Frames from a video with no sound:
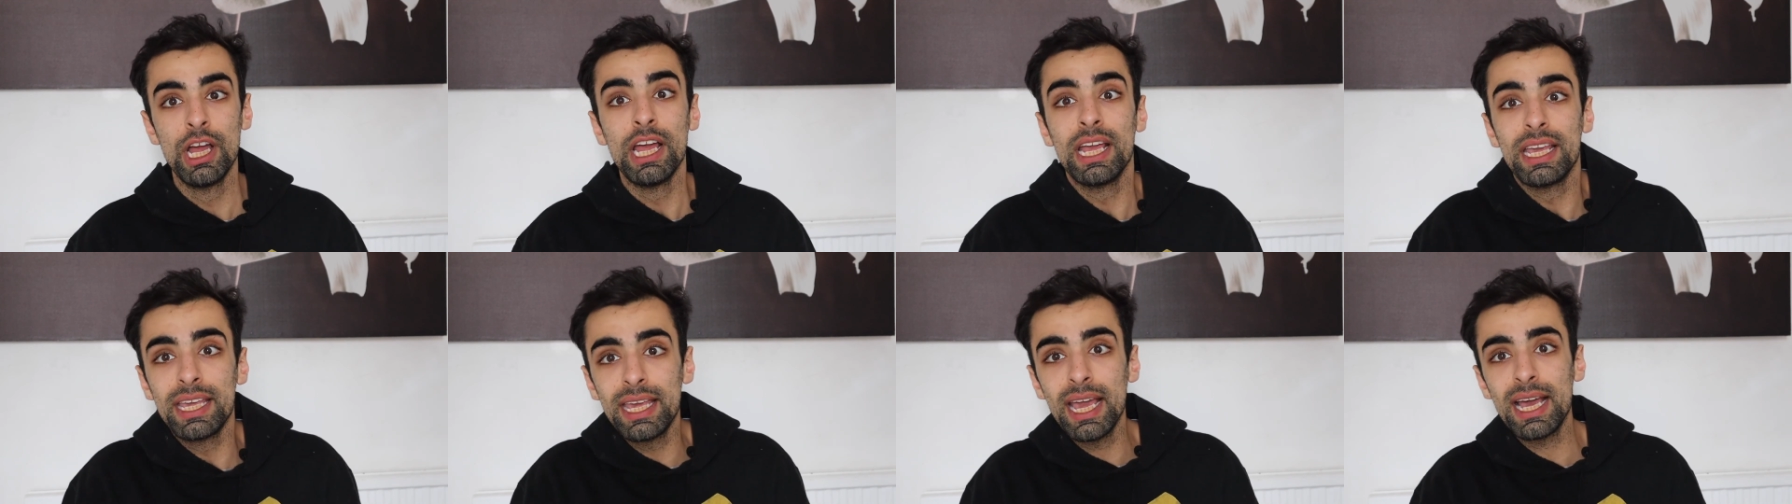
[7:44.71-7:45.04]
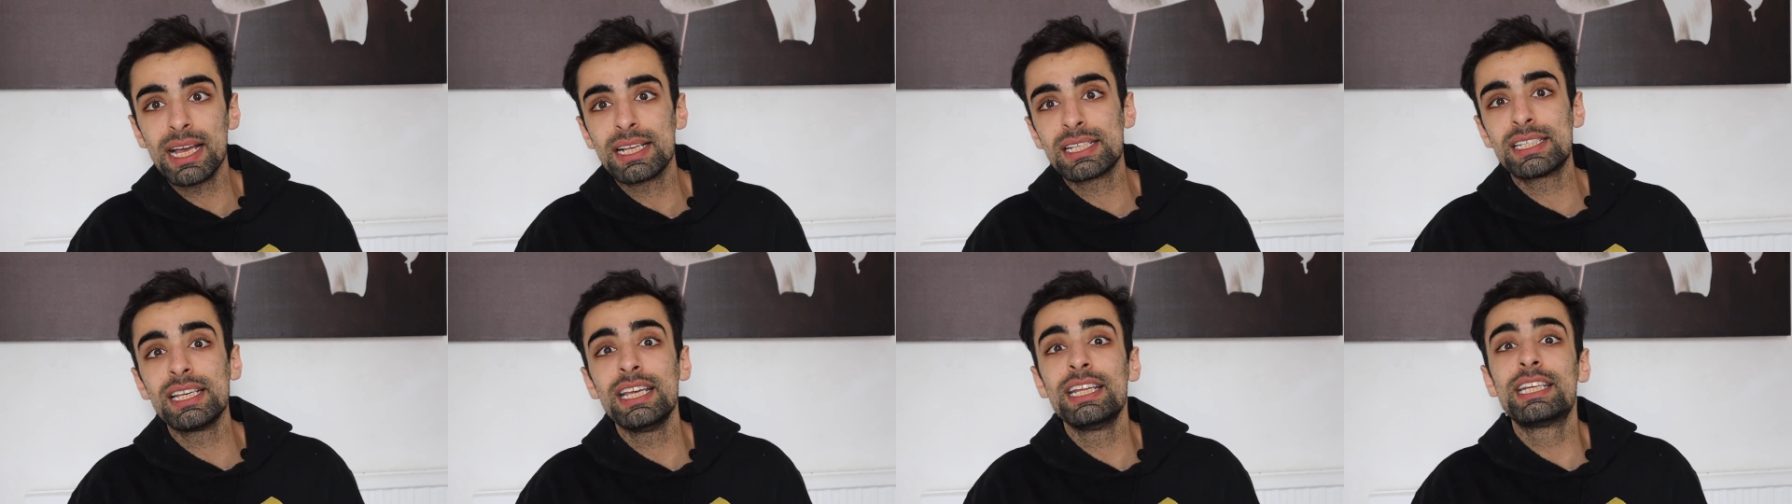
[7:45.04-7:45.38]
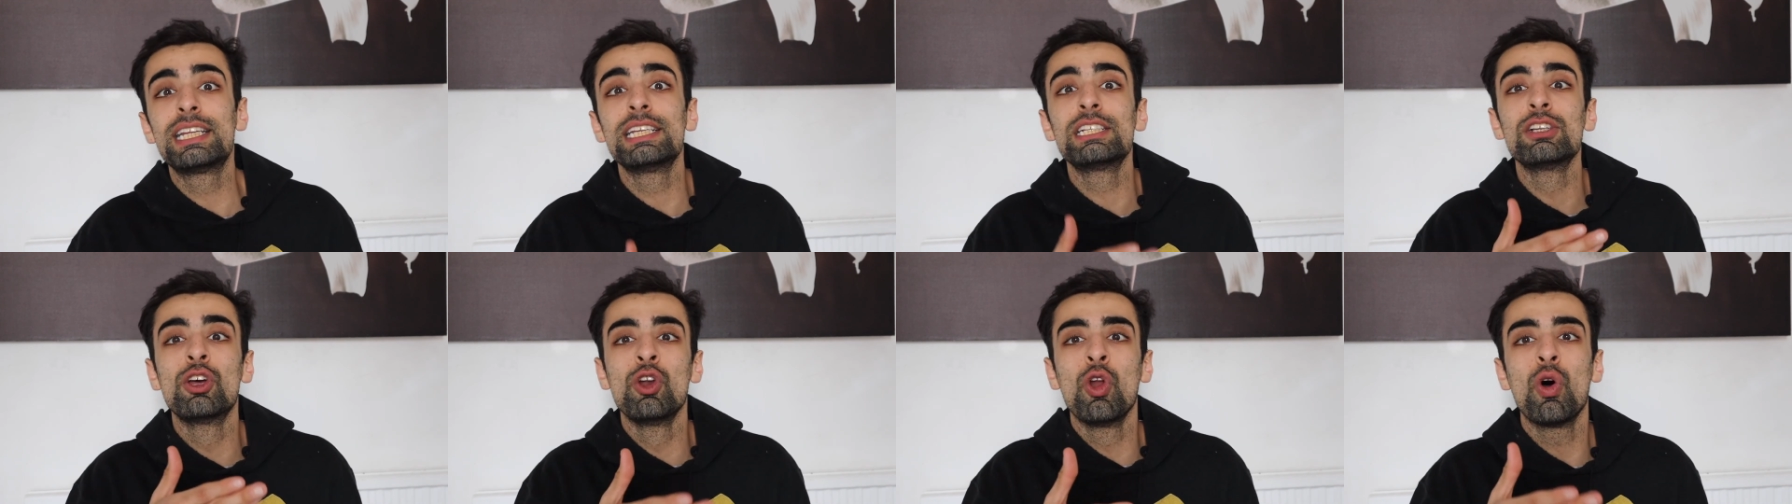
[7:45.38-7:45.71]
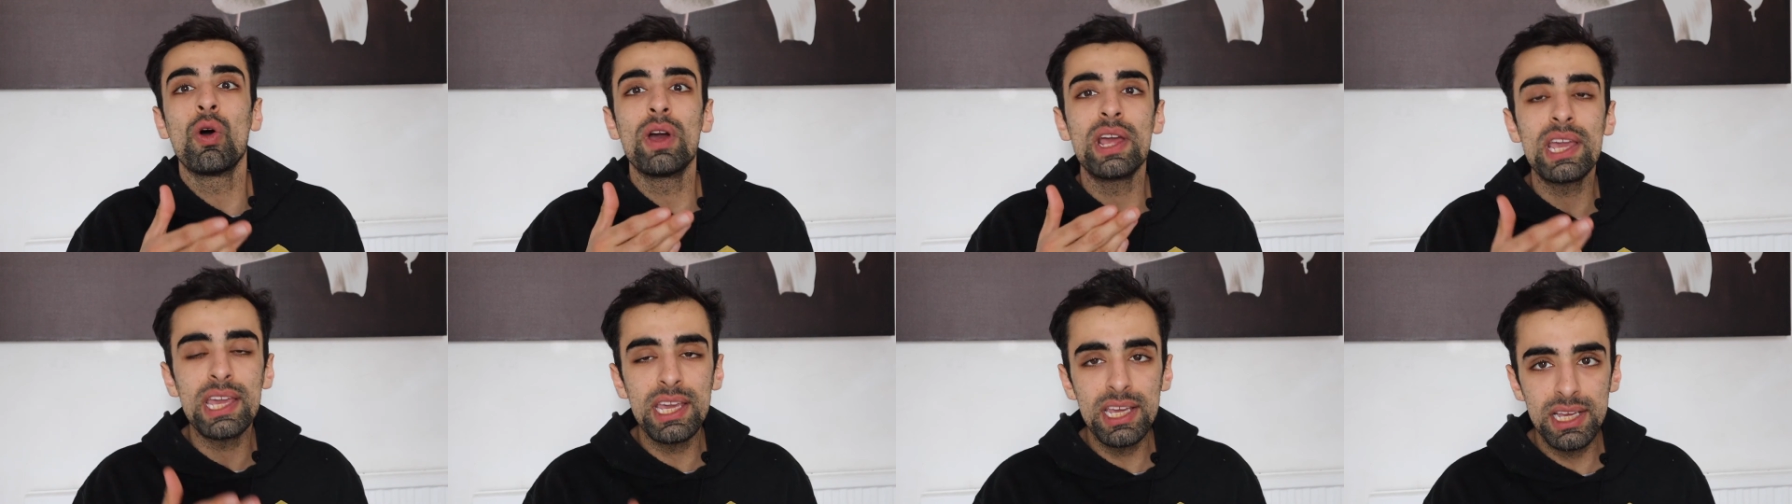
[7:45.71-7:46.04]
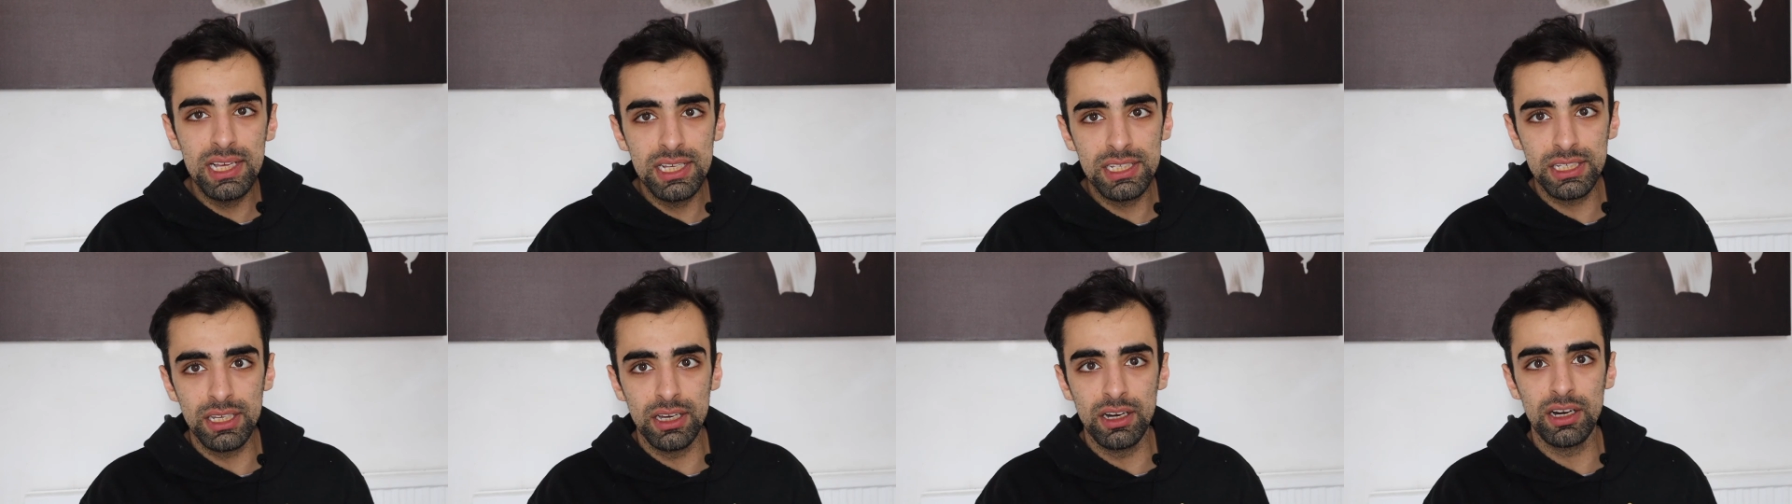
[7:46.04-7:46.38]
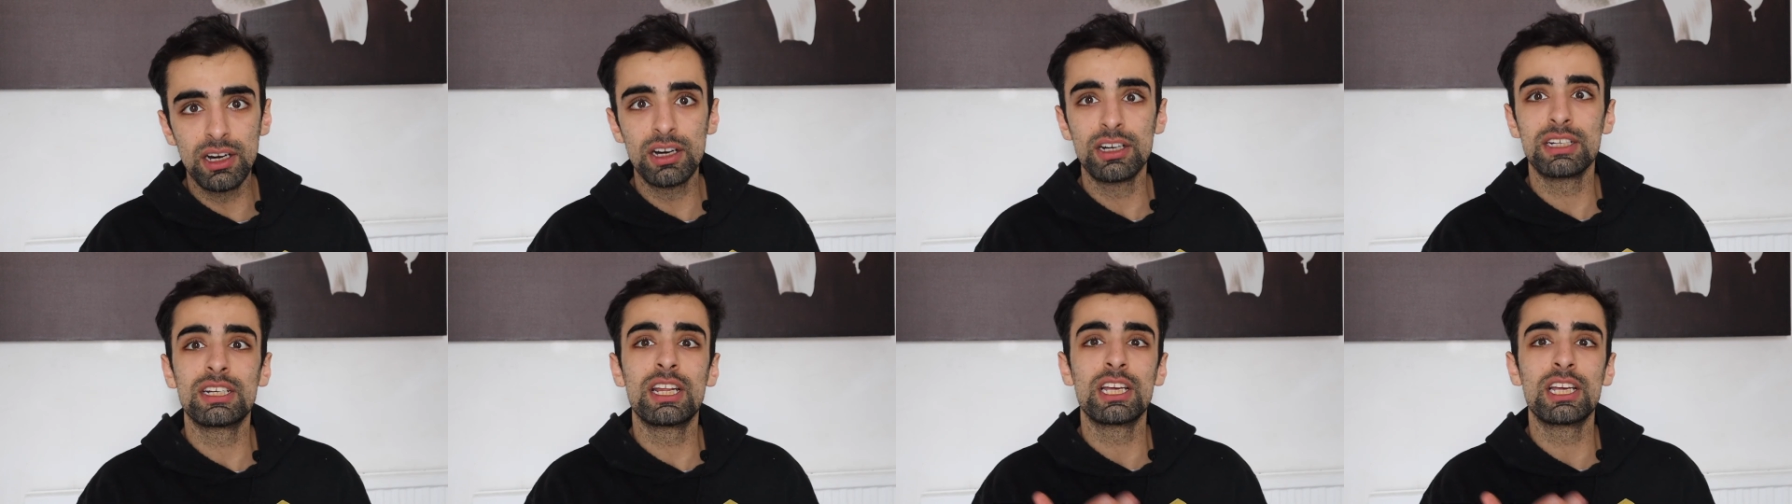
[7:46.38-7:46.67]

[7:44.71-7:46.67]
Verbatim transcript: Yes, it is a lot easier